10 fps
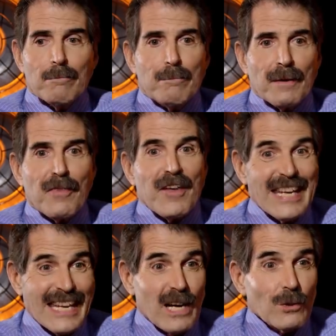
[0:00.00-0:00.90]
But then
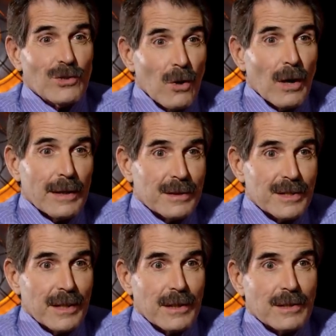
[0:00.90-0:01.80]
he goes on and
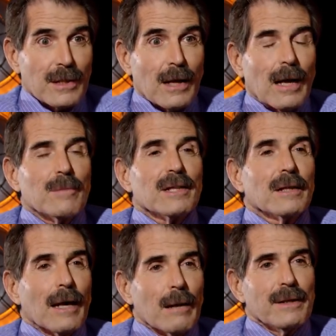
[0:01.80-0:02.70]
says, I'm going to
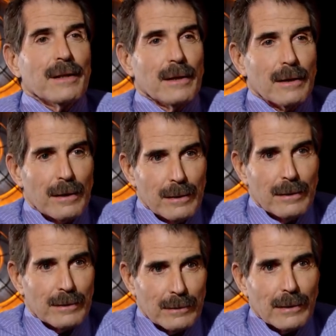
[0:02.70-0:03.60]
lobby,
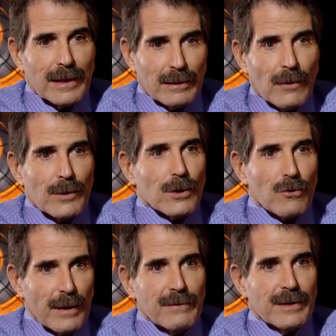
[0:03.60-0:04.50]
like another
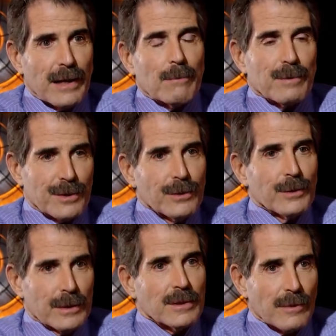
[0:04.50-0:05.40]
craven
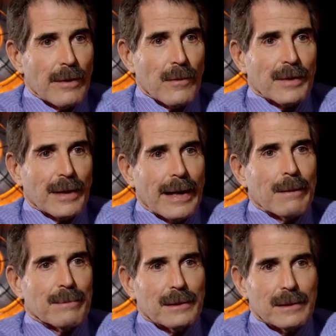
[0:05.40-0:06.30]
opportunist rather than a
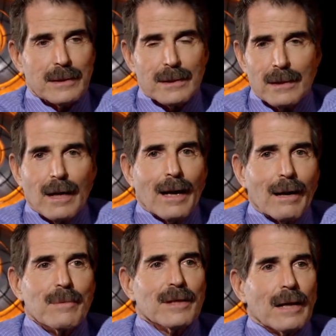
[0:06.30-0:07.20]
capitalist,
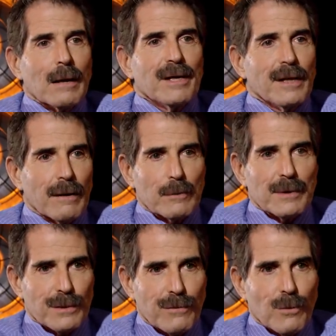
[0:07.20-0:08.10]
I'm going to lobby
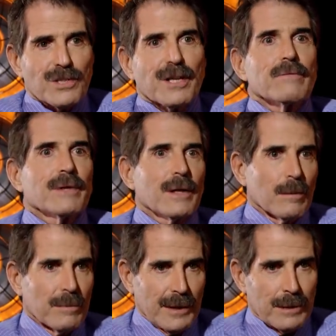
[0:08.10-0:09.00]
government to force every
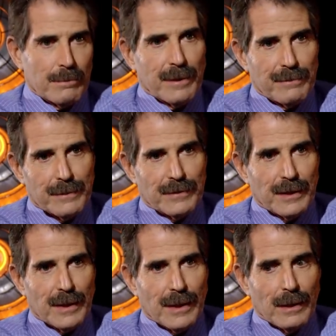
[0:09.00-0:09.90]
company to pay
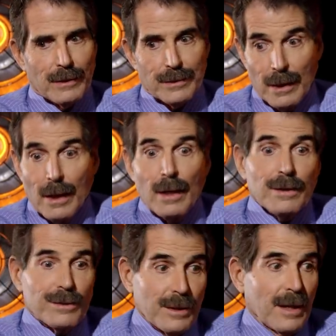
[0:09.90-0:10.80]
fifteen dollars
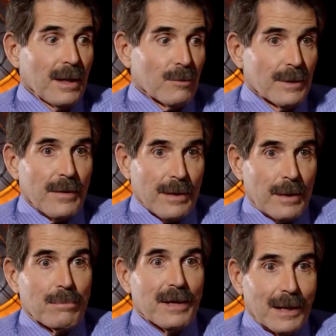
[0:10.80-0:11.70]
to get rid of the
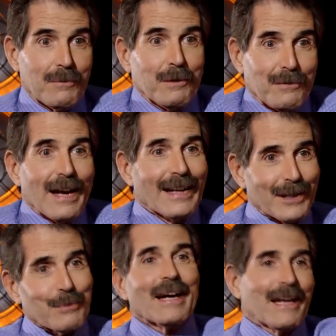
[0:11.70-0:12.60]
competitive
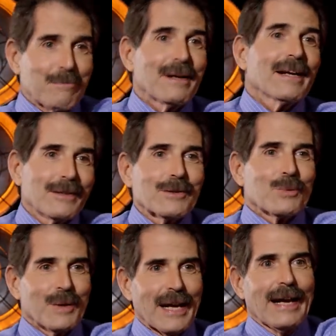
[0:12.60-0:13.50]
advantage my
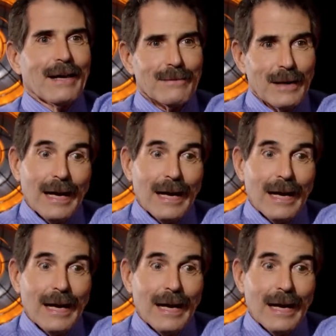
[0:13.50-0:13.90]
competitors would have.